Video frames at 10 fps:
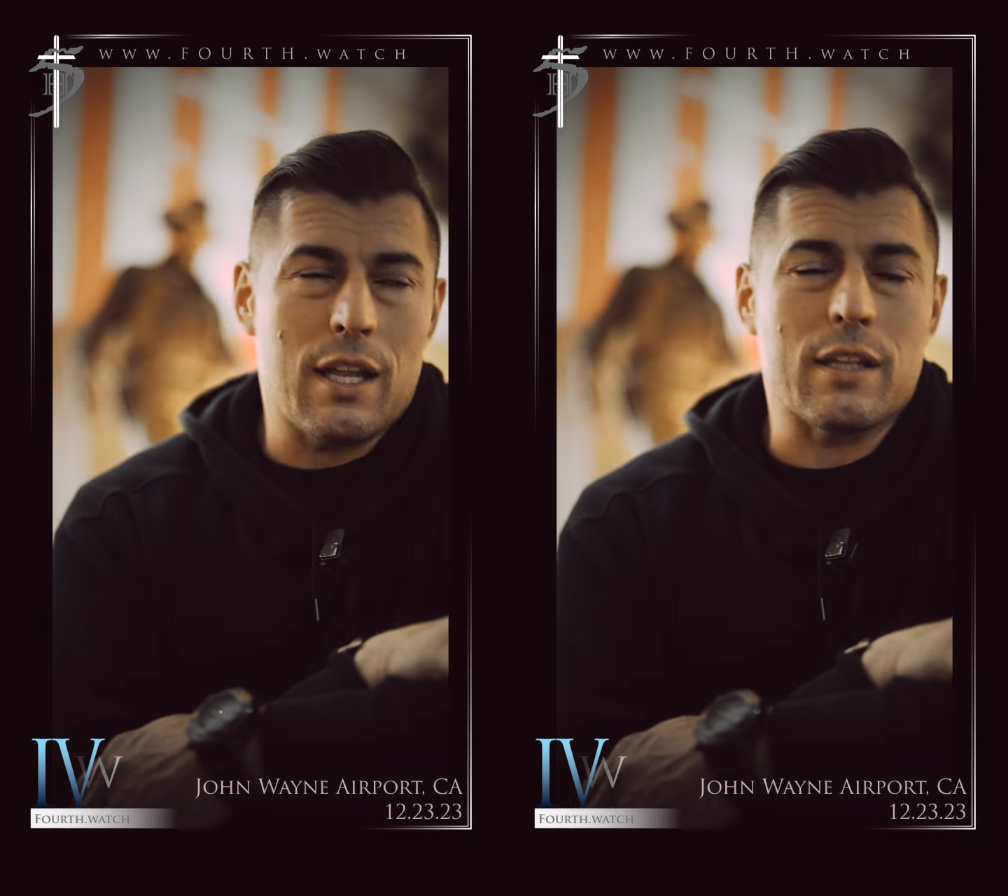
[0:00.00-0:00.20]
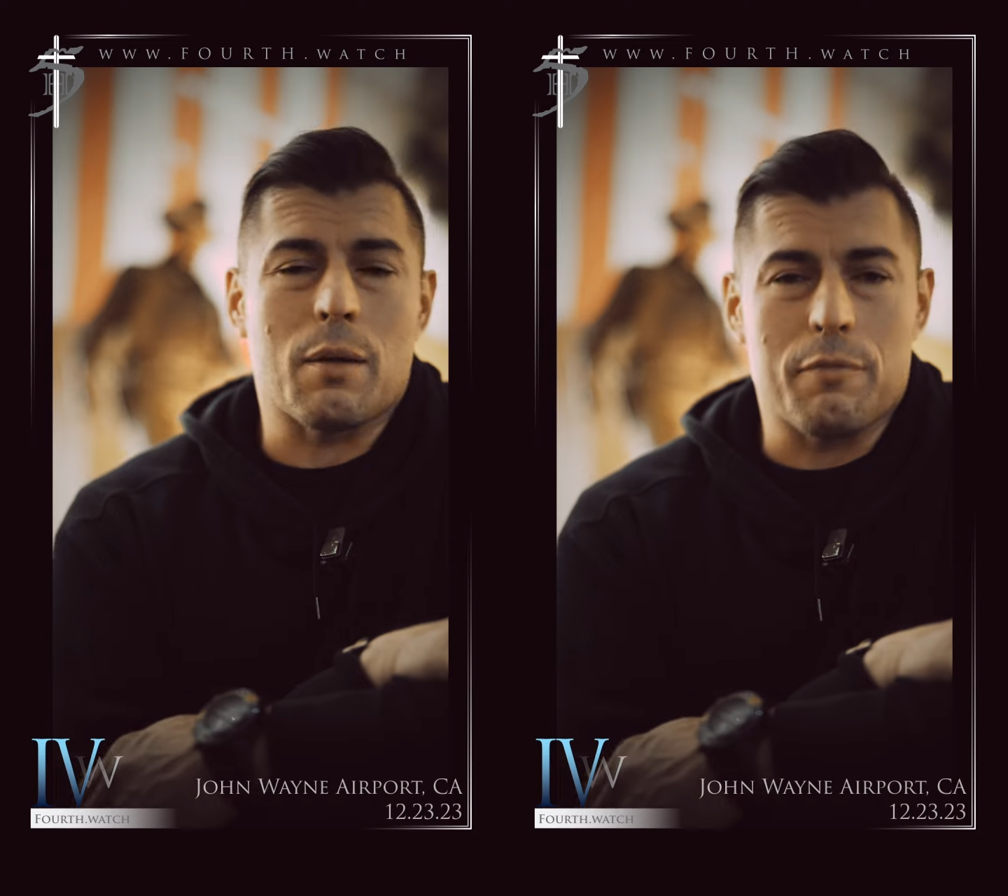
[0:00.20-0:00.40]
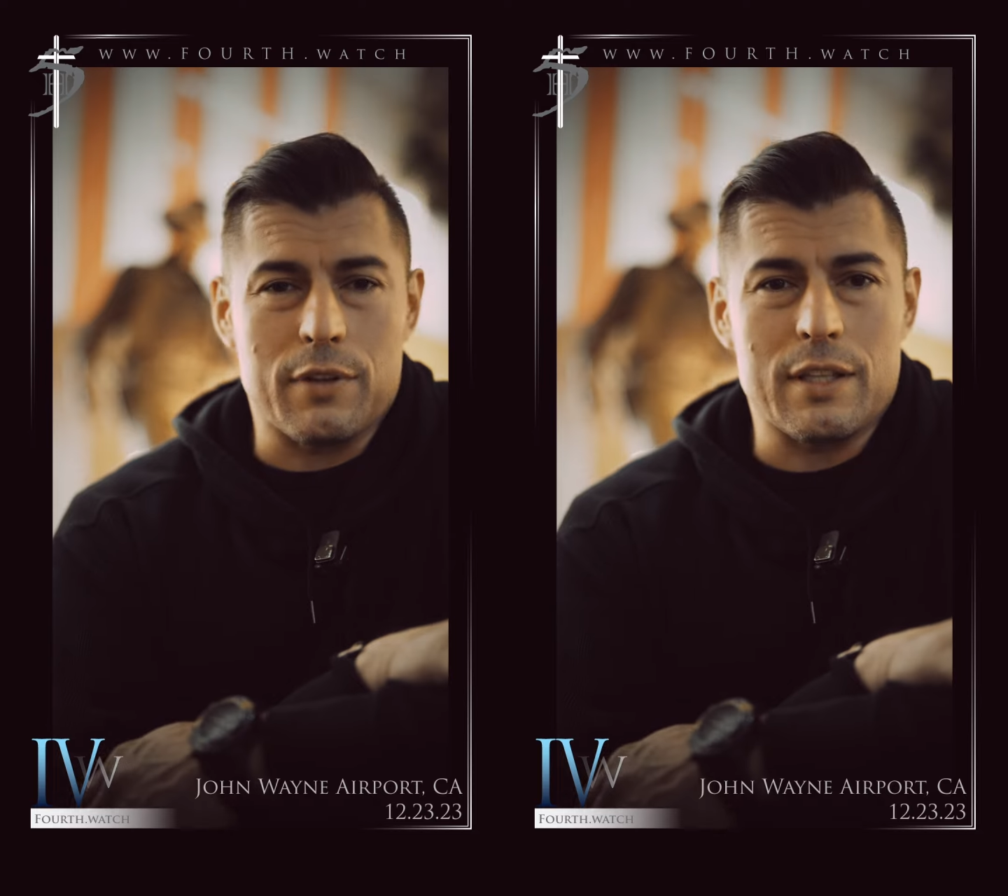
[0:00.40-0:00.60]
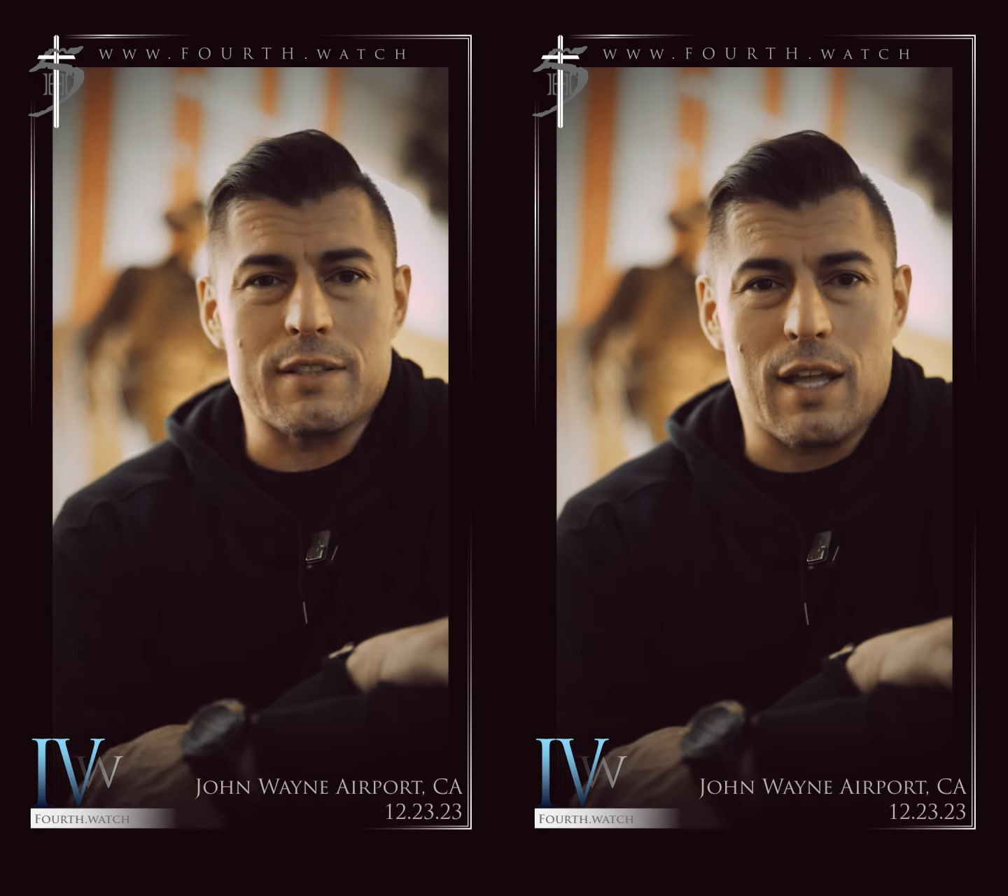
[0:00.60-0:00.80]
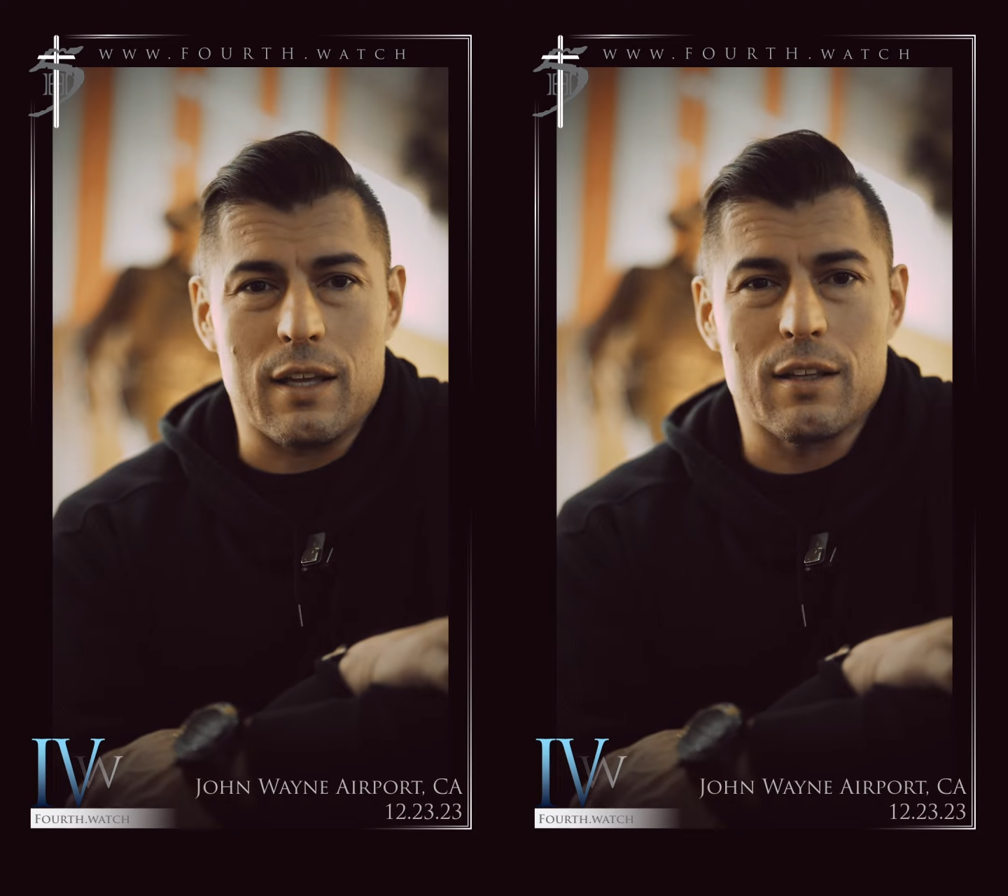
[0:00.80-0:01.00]
then come for
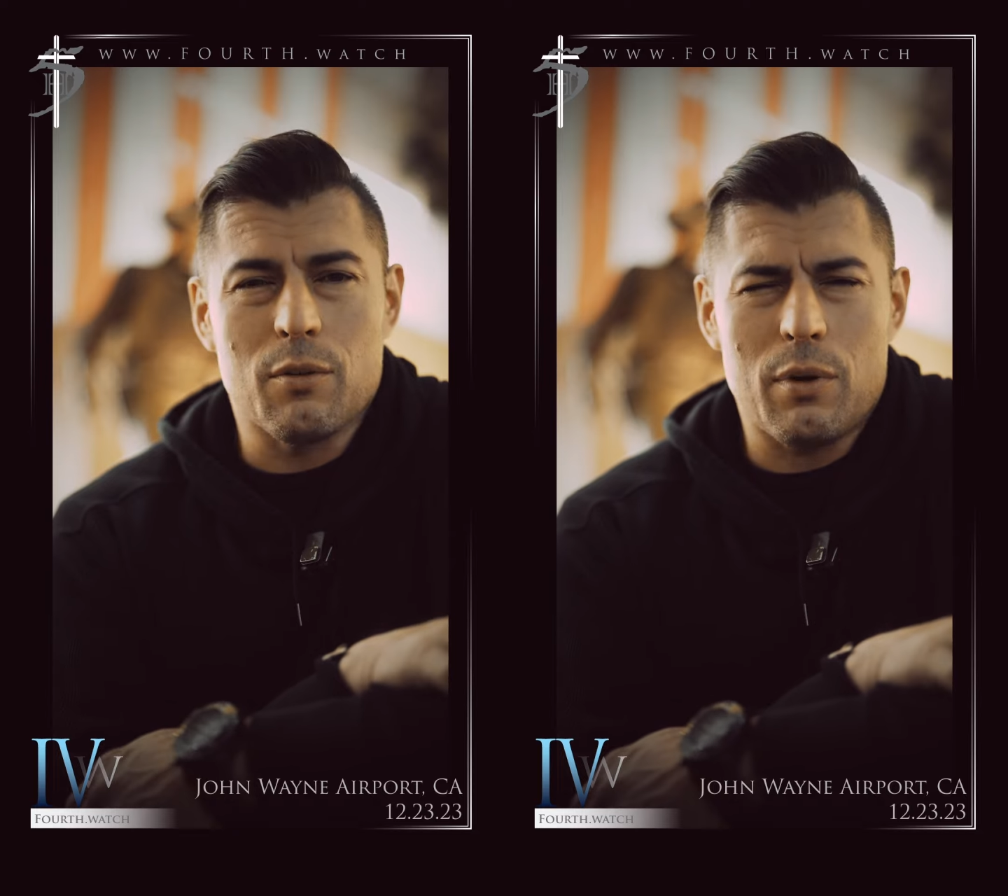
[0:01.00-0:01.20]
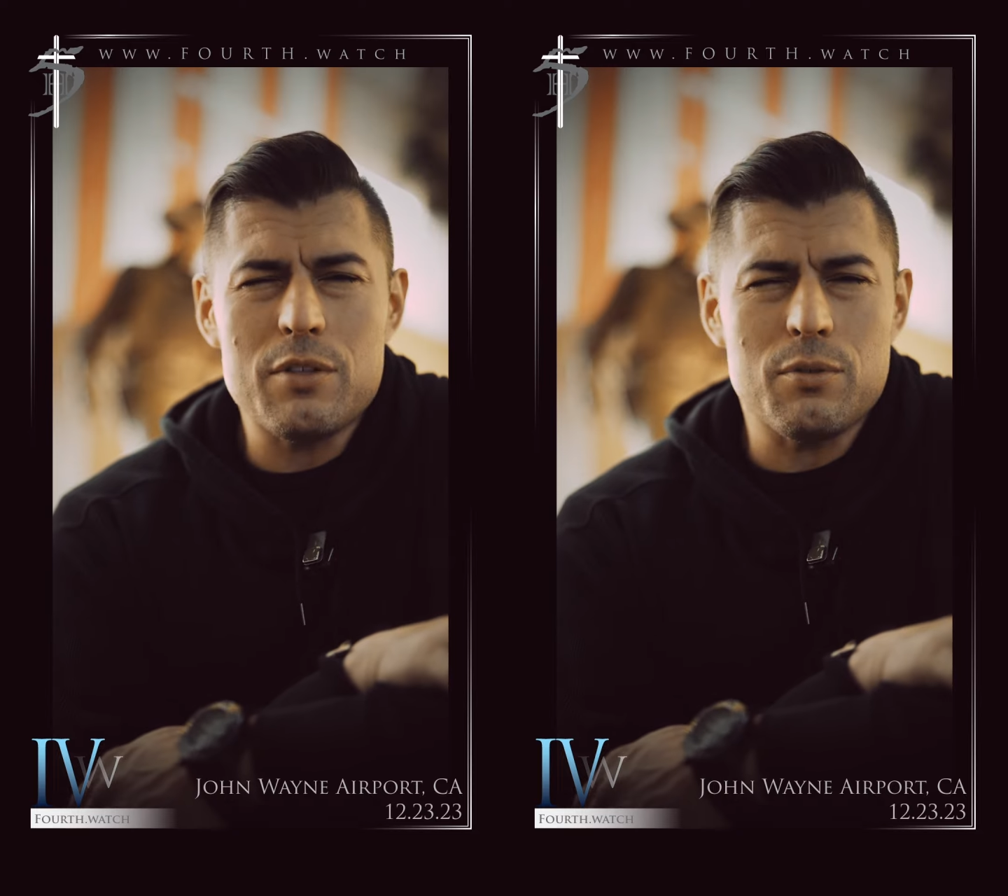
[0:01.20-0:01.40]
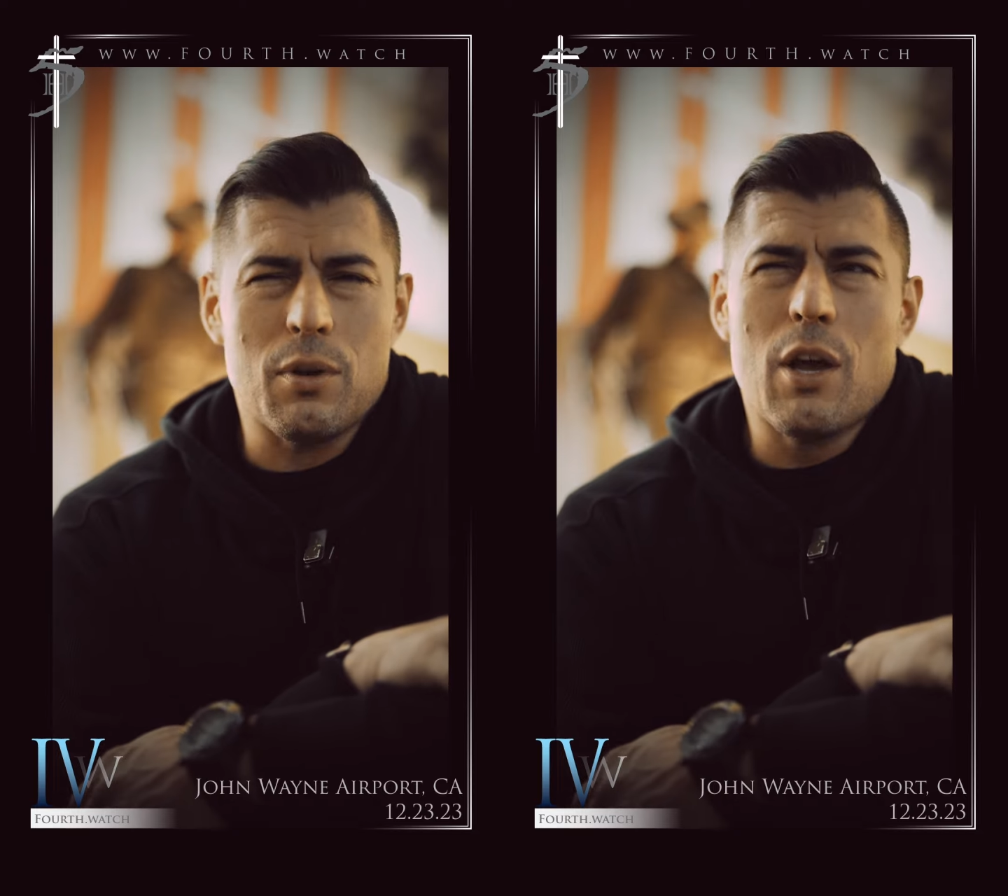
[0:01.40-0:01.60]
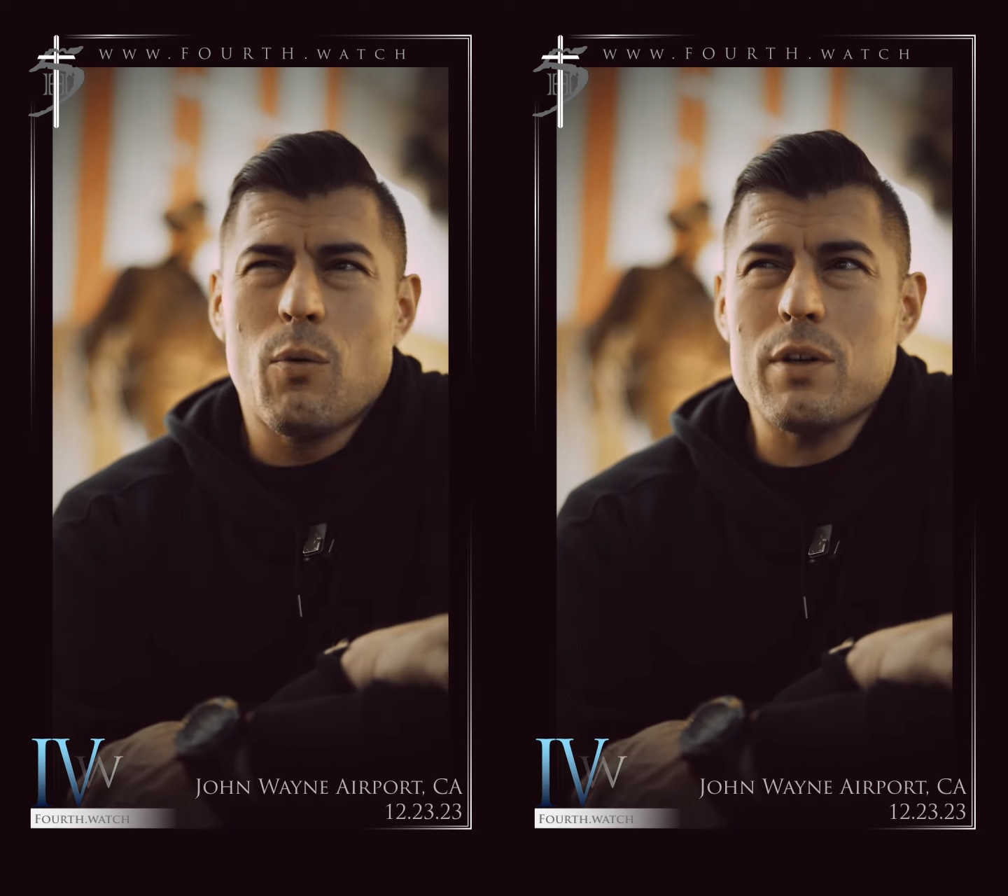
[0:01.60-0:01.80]
this day? Why don't you